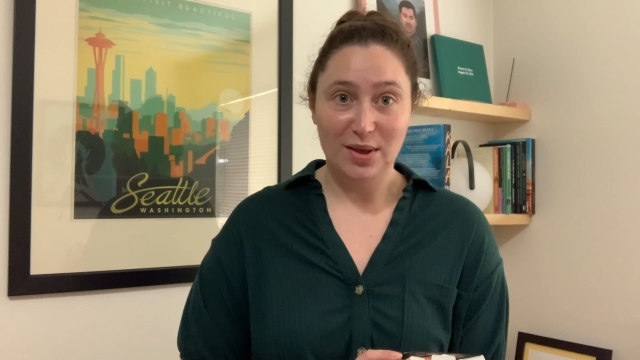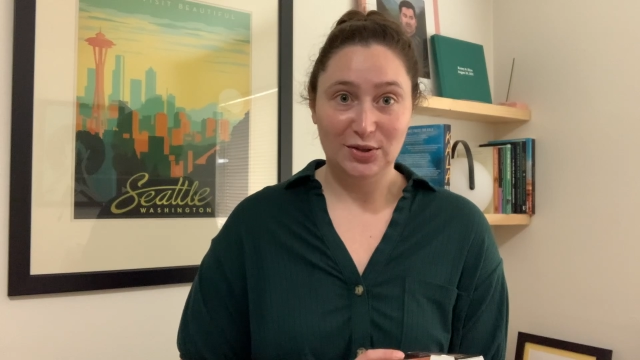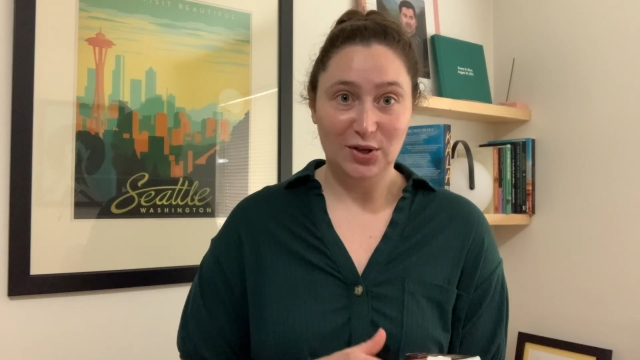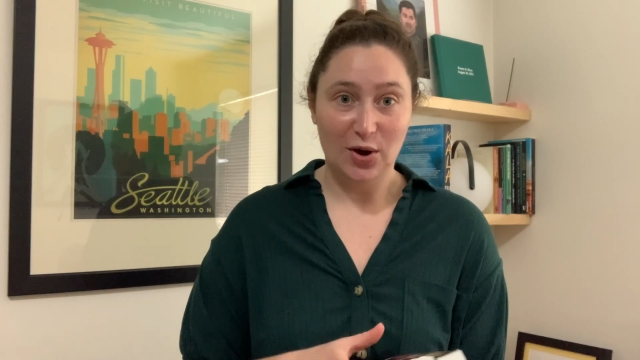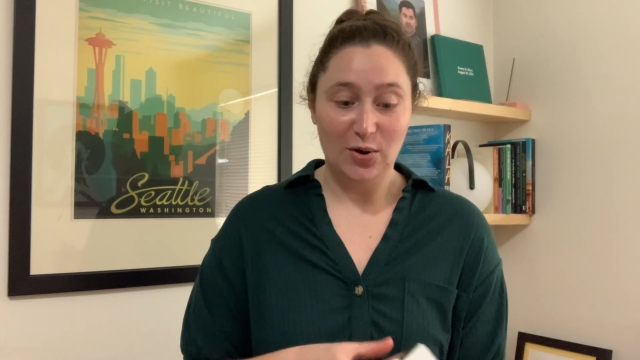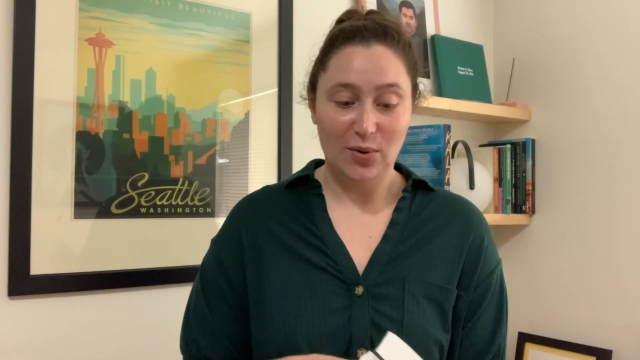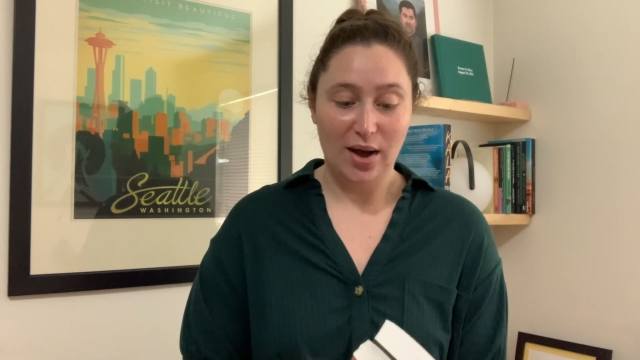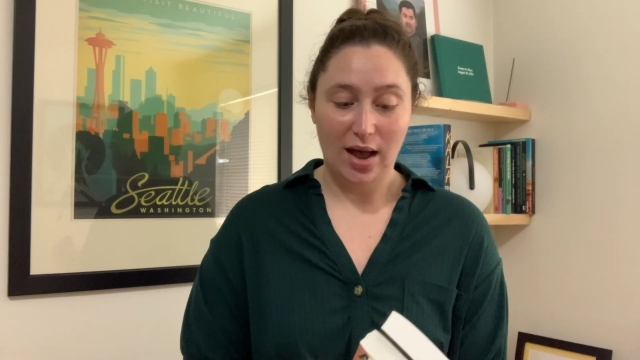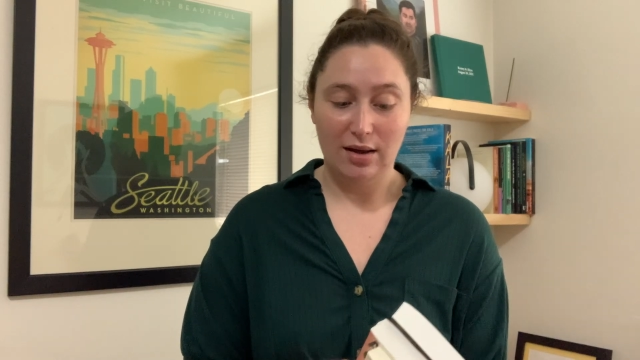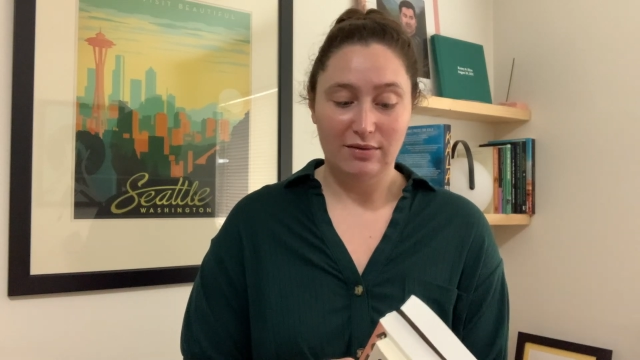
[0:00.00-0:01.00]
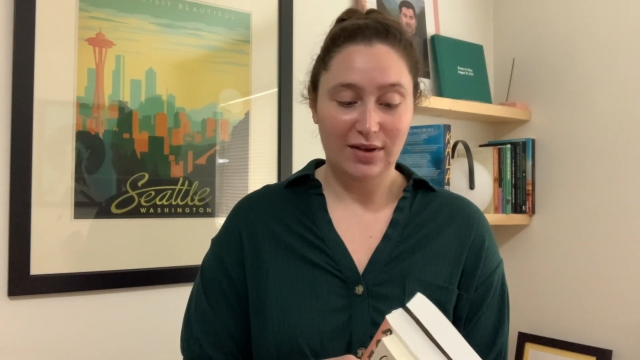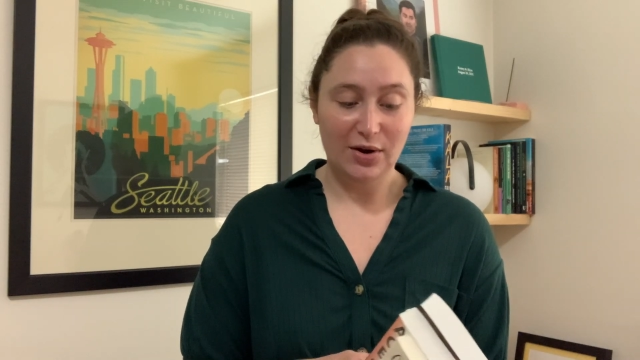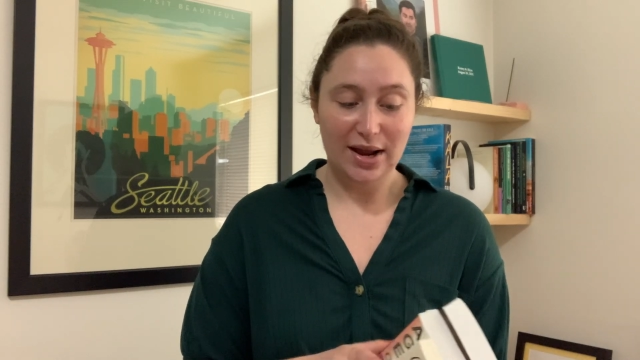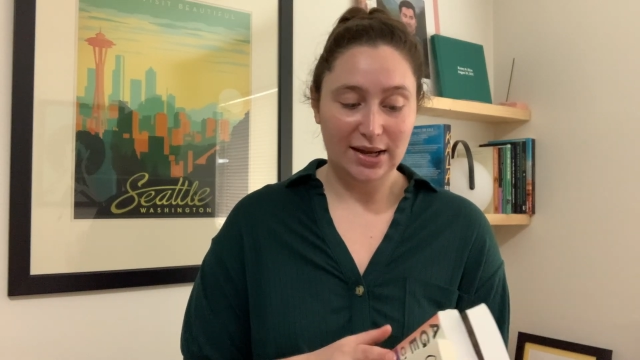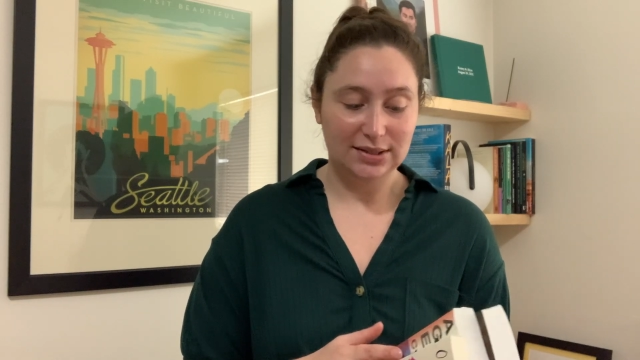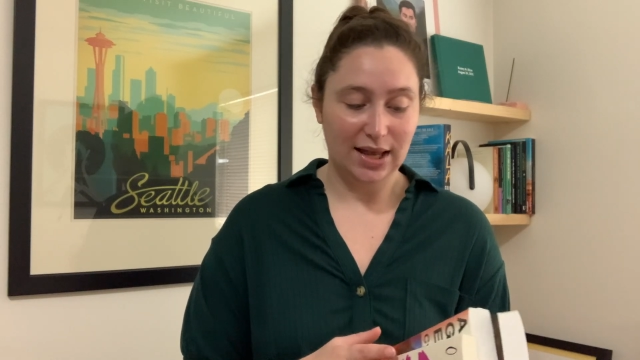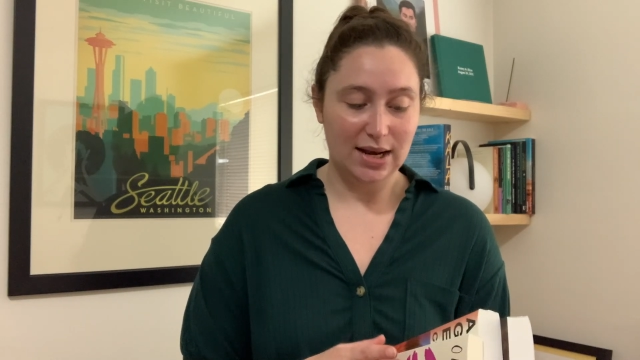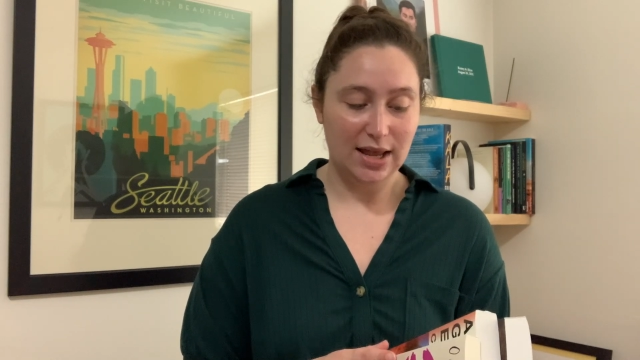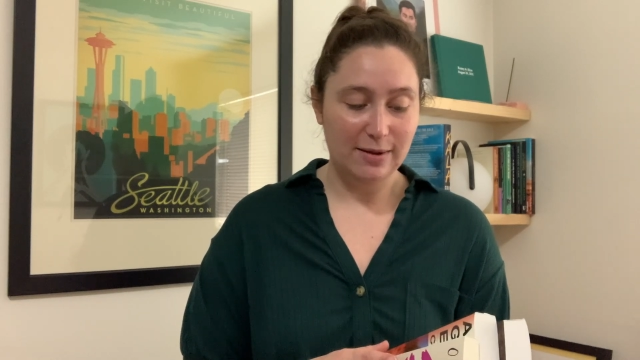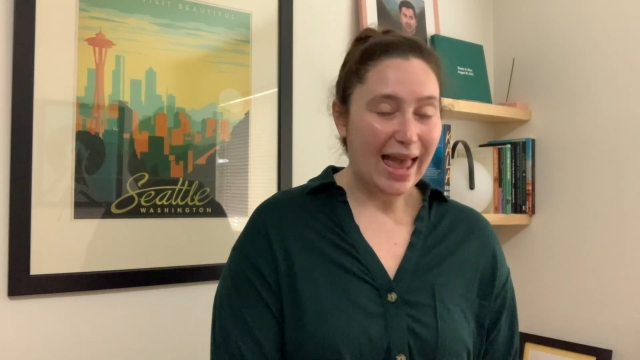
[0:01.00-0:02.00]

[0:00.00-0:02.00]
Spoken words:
So very exciting.